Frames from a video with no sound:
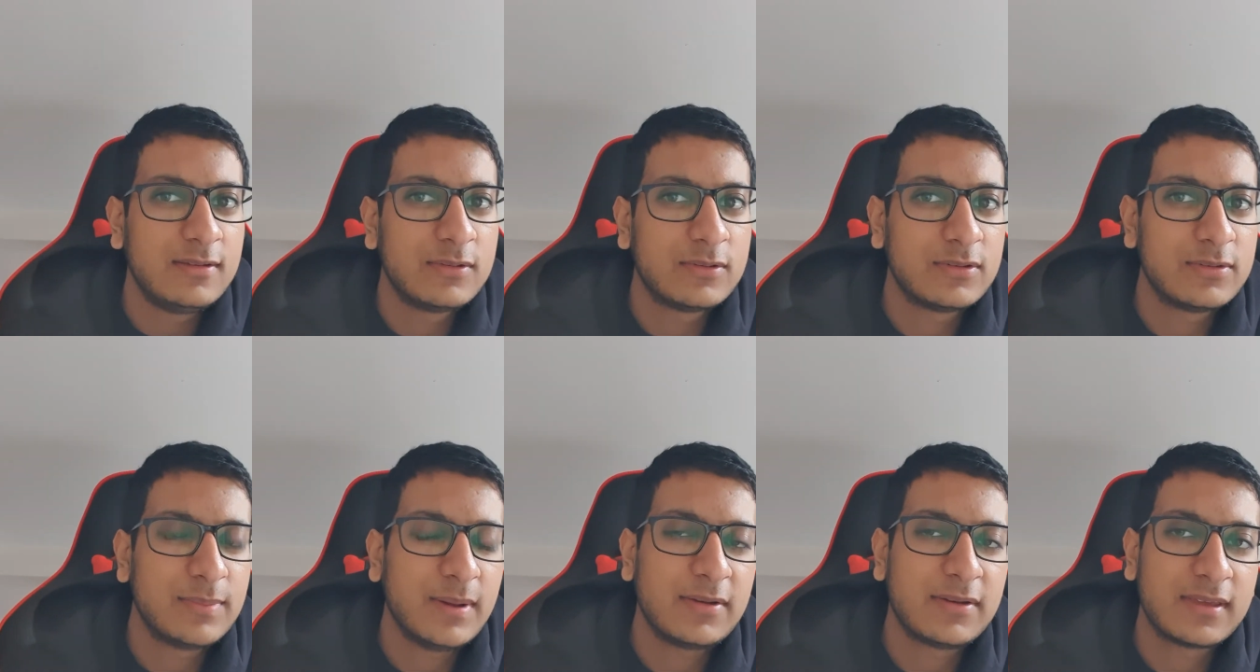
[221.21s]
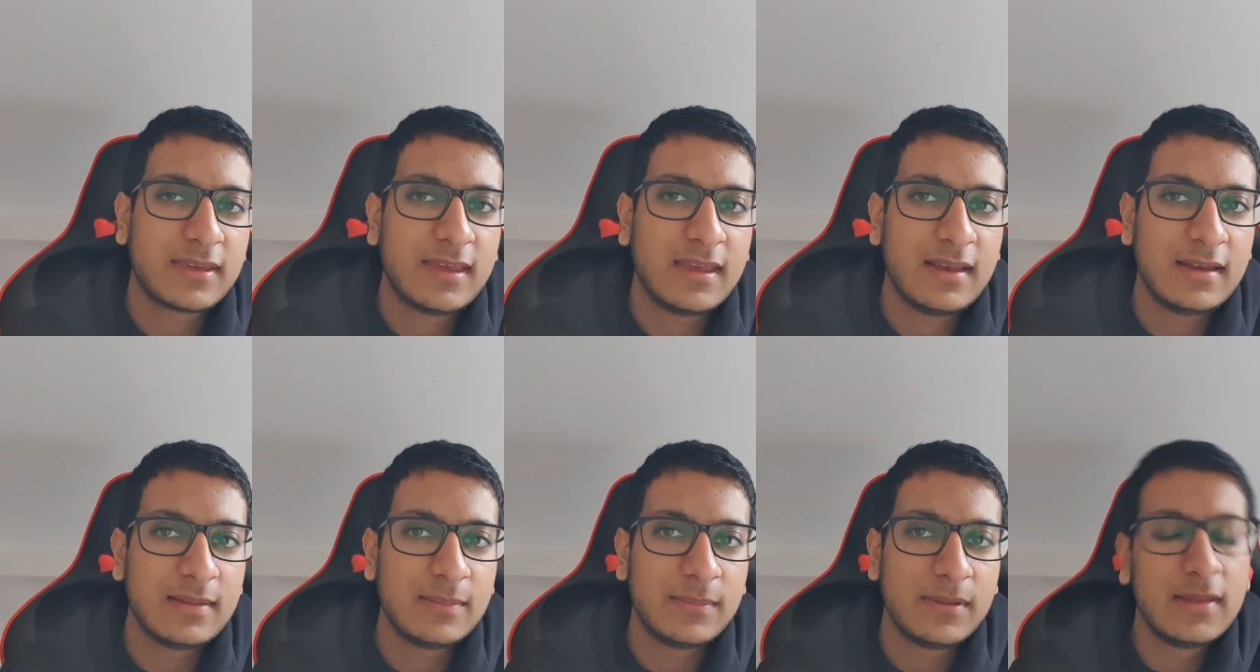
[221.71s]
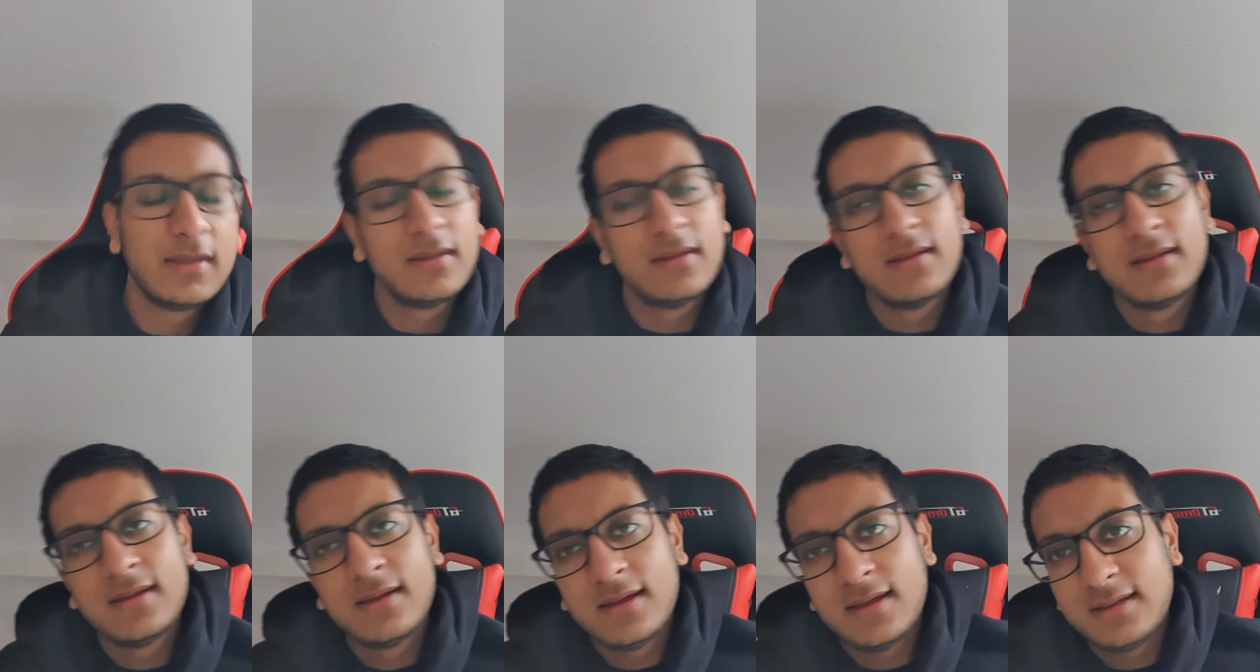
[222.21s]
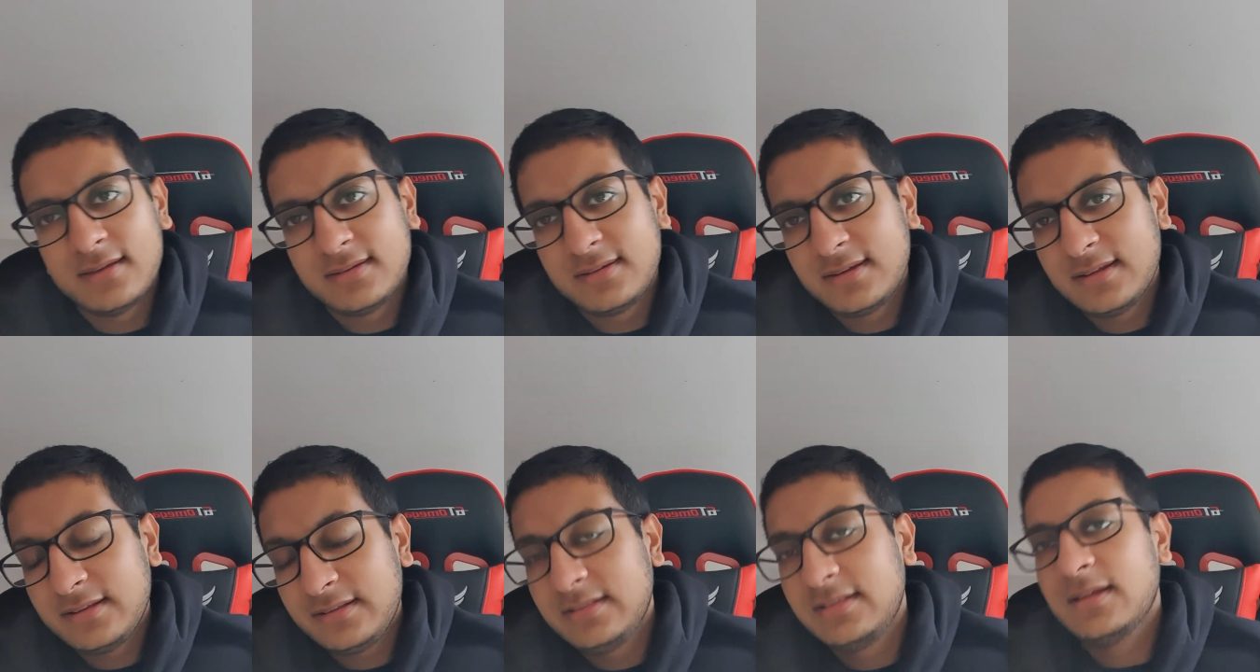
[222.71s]
So he's about to kill him
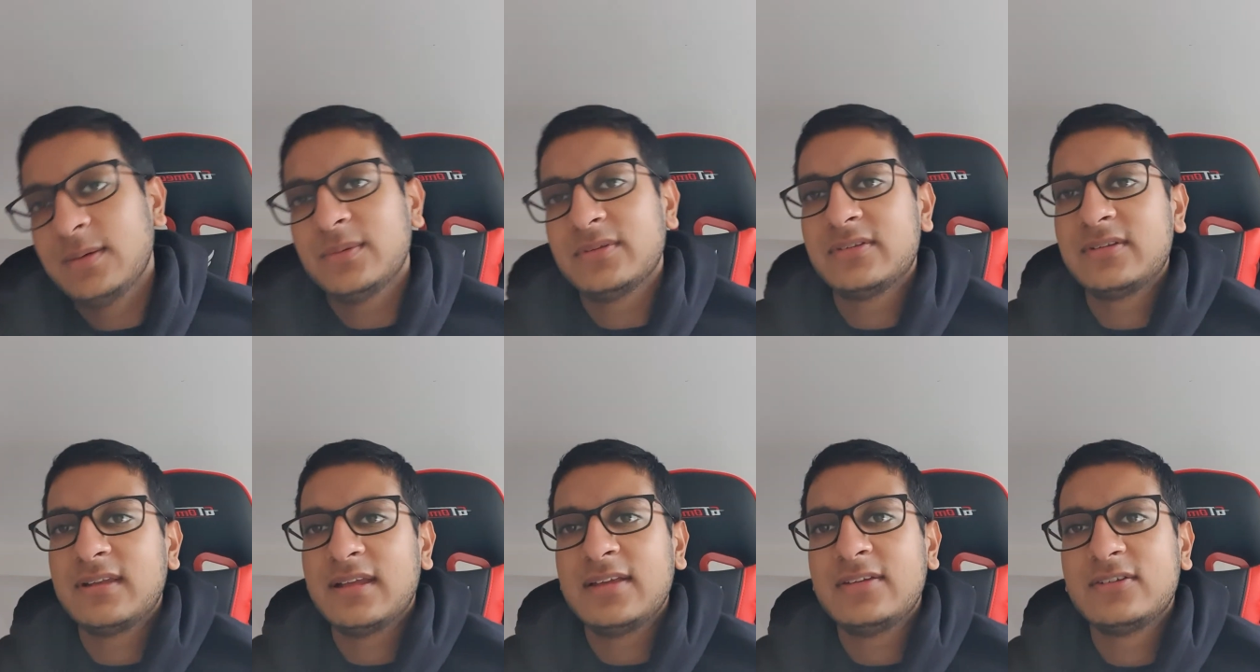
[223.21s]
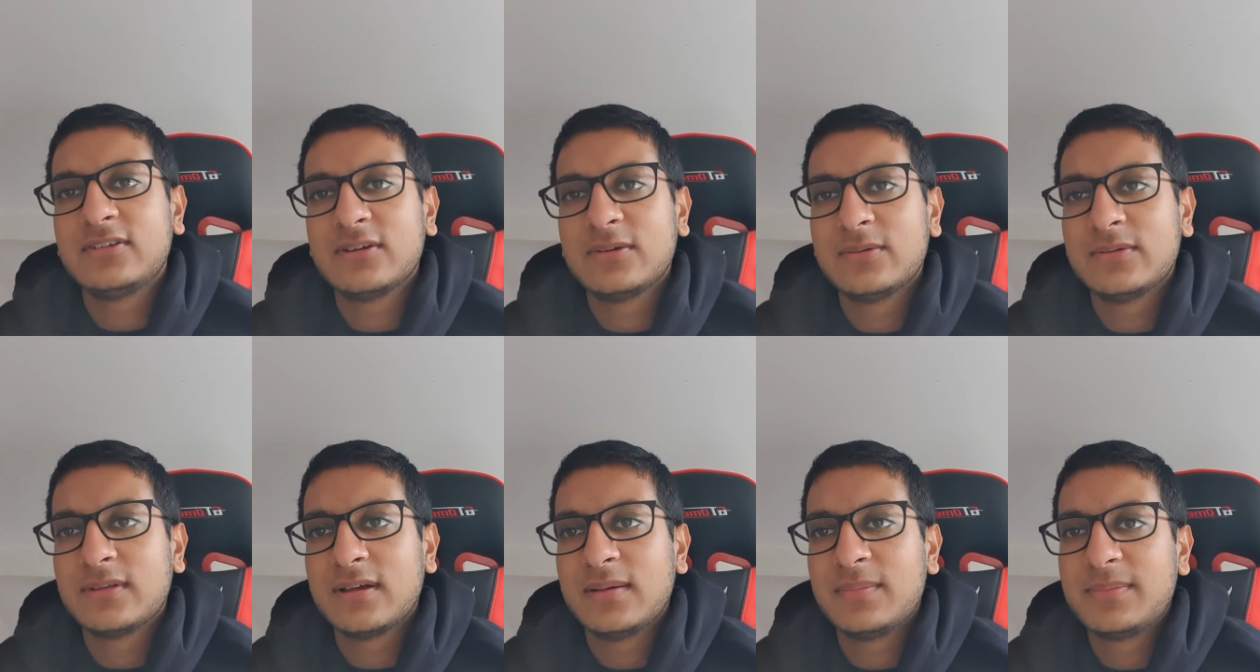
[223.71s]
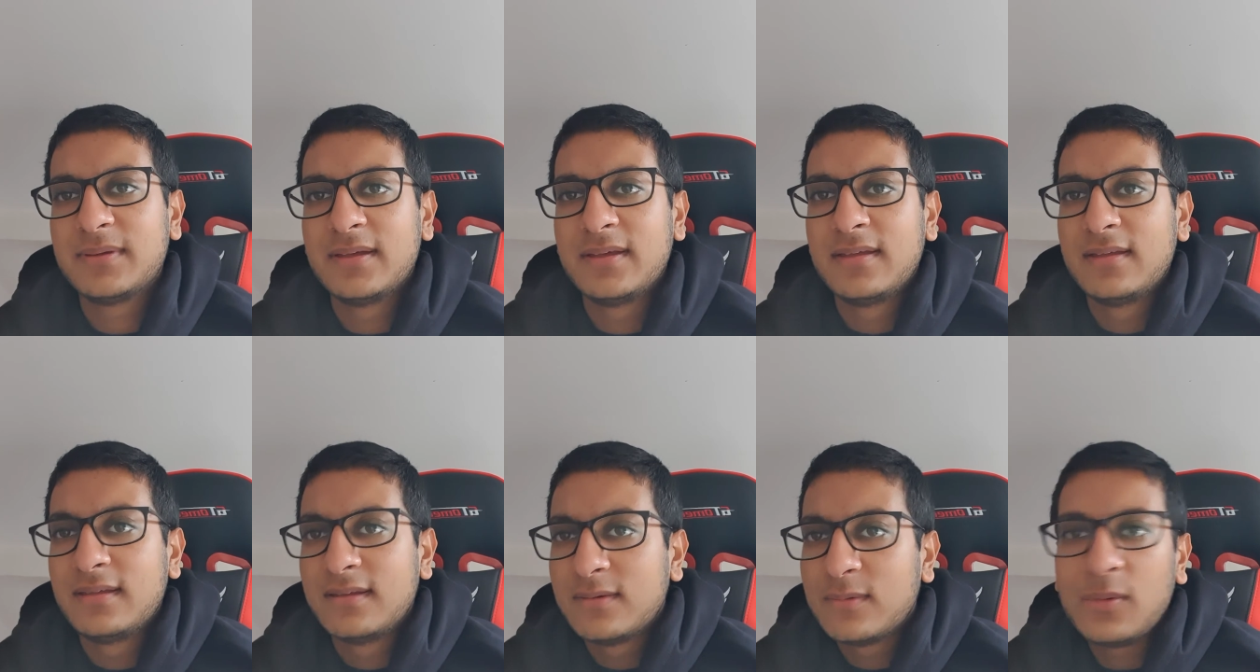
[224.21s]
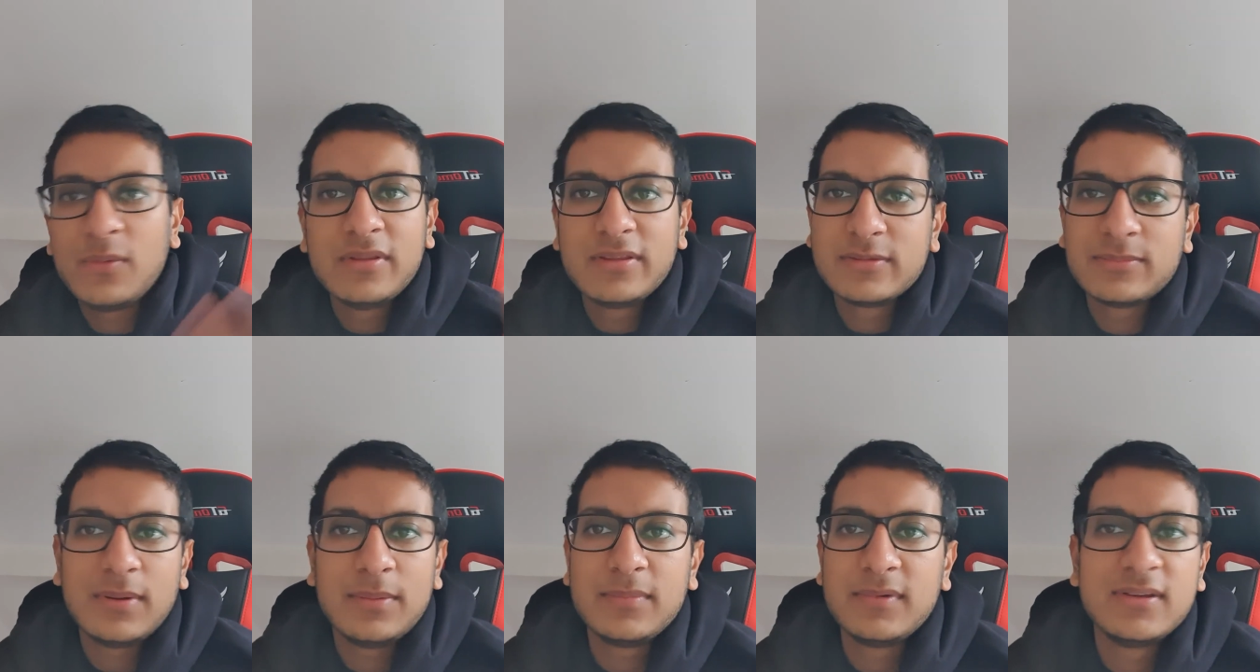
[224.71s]
until Lois Lane shows up. All
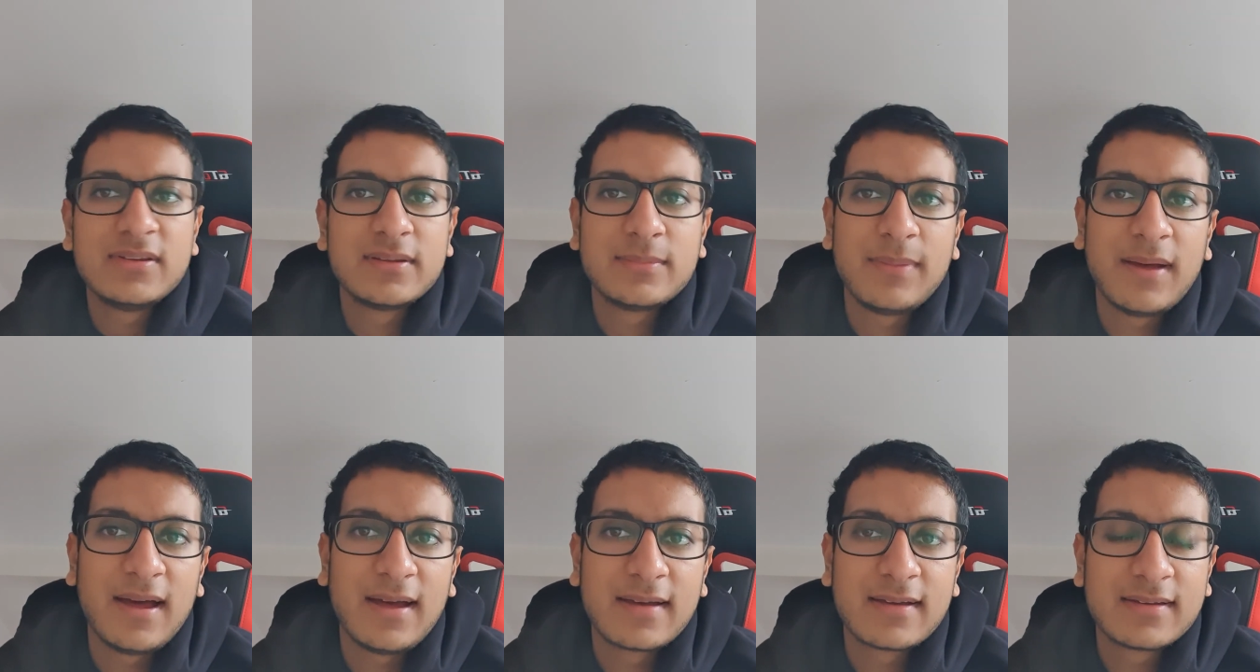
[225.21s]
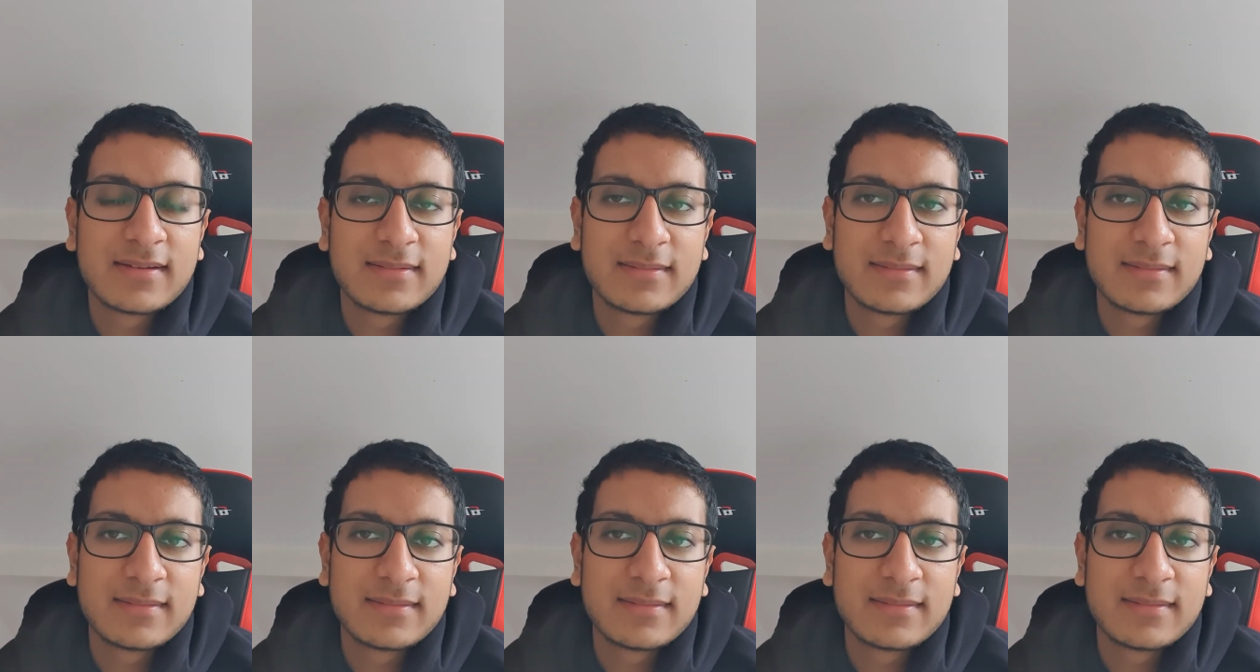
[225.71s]
his memories are back.